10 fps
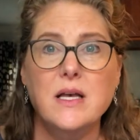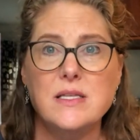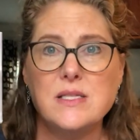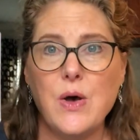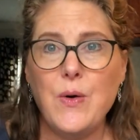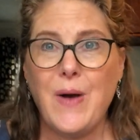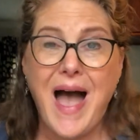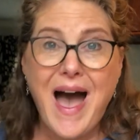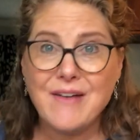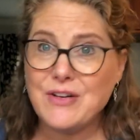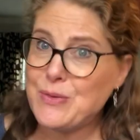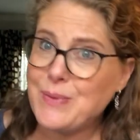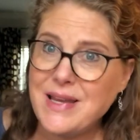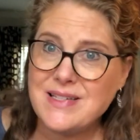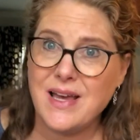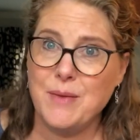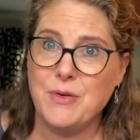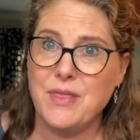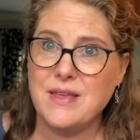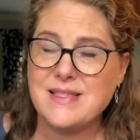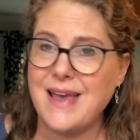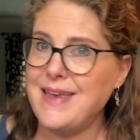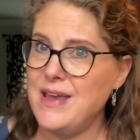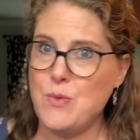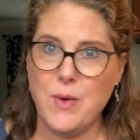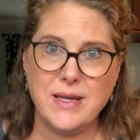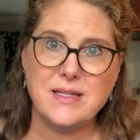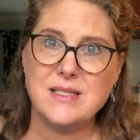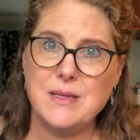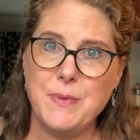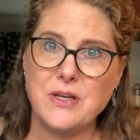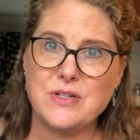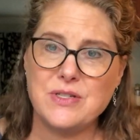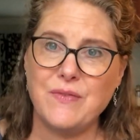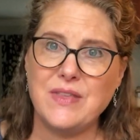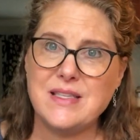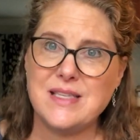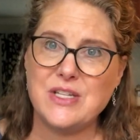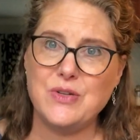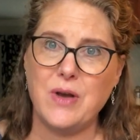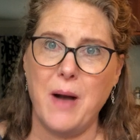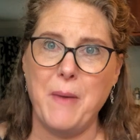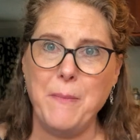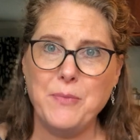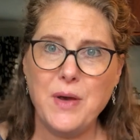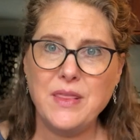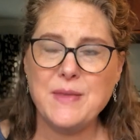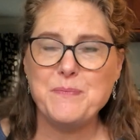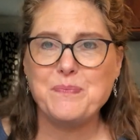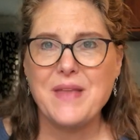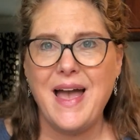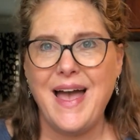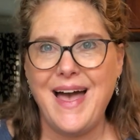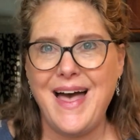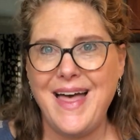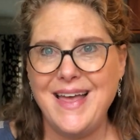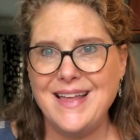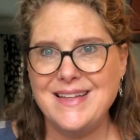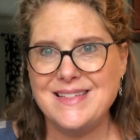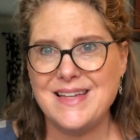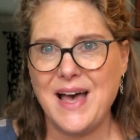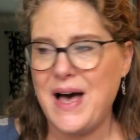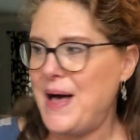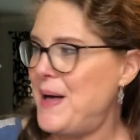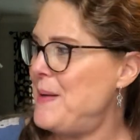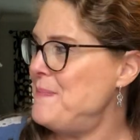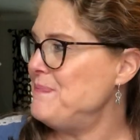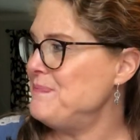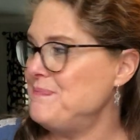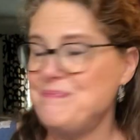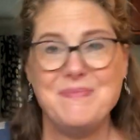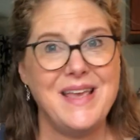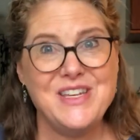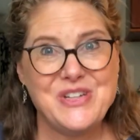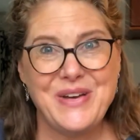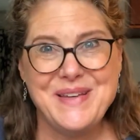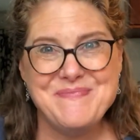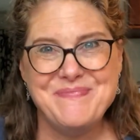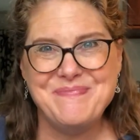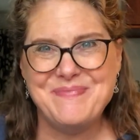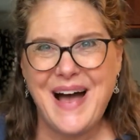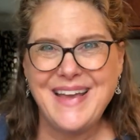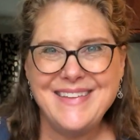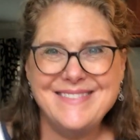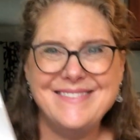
So have a great time with this. I can't wait to see pictures of things that you come up with, and enjoy. Bye.